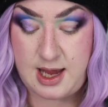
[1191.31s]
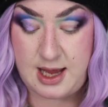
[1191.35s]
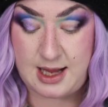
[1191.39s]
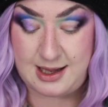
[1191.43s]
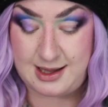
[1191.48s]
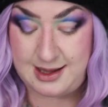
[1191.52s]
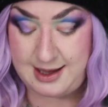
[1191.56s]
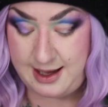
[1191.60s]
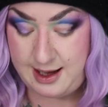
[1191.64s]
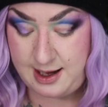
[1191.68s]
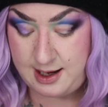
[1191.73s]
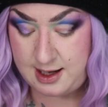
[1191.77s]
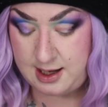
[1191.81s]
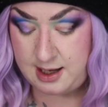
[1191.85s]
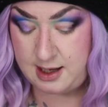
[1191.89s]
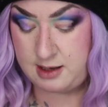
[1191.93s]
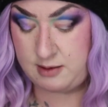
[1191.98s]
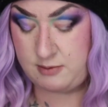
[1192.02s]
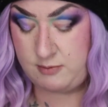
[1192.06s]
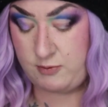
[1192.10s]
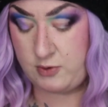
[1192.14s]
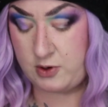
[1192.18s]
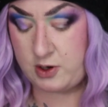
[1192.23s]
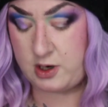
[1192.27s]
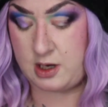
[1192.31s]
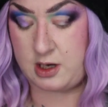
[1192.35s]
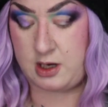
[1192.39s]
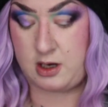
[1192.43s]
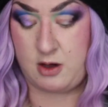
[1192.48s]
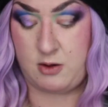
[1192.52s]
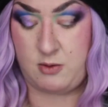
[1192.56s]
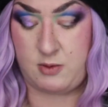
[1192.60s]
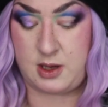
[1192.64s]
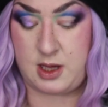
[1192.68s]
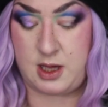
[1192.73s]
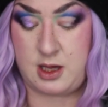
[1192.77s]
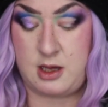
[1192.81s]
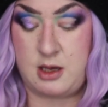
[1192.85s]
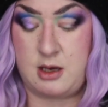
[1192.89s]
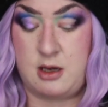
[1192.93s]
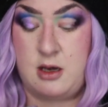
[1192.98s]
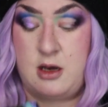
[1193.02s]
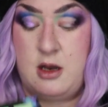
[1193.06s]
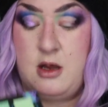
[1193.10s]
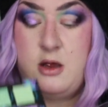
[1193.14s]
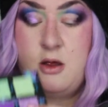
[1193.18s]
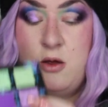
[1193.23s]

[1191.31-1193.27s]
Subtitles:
And then we're going to go in